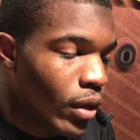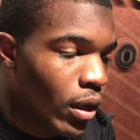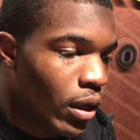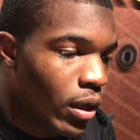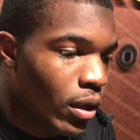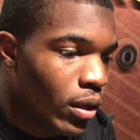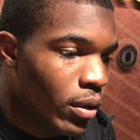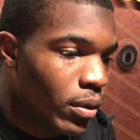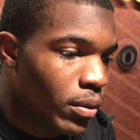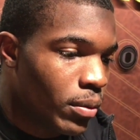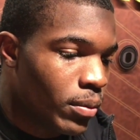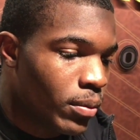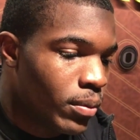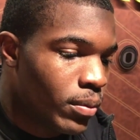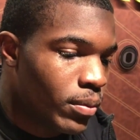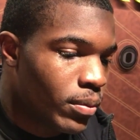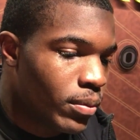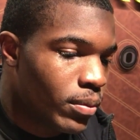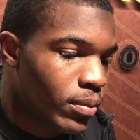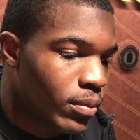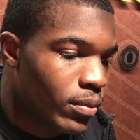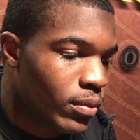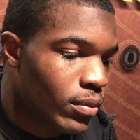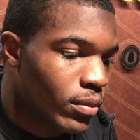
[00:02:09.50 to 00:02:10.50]

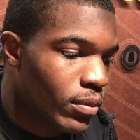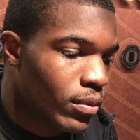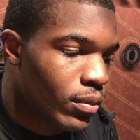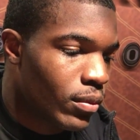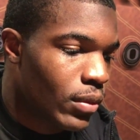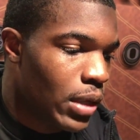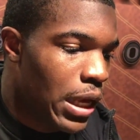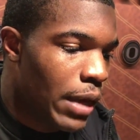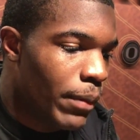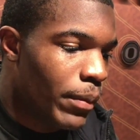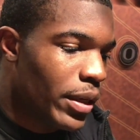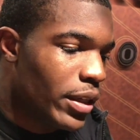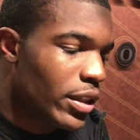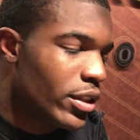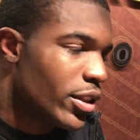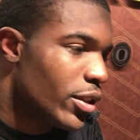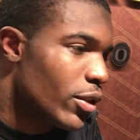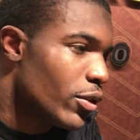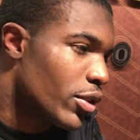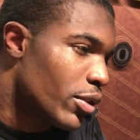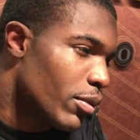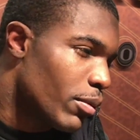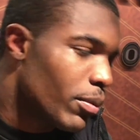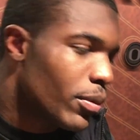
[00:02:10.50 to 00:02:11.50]
I mean, it's
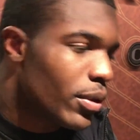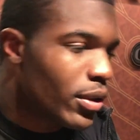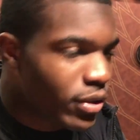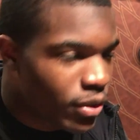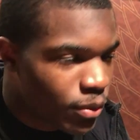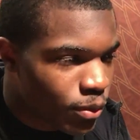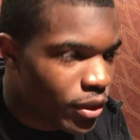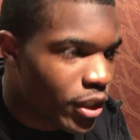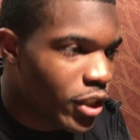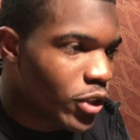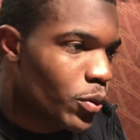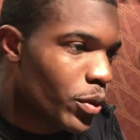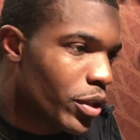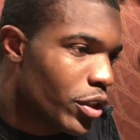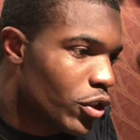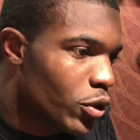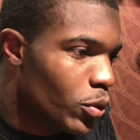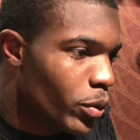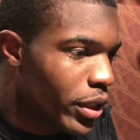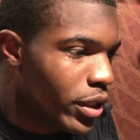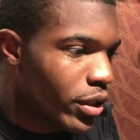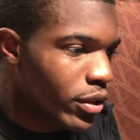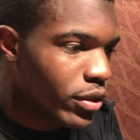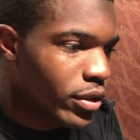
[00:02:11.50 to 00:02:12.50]
still some things we could
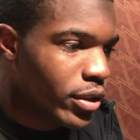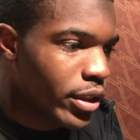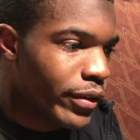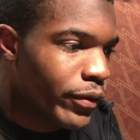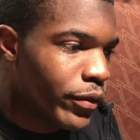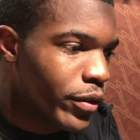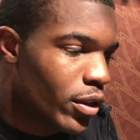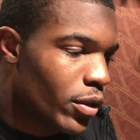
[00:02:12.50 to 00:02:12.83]
tweak and stuff.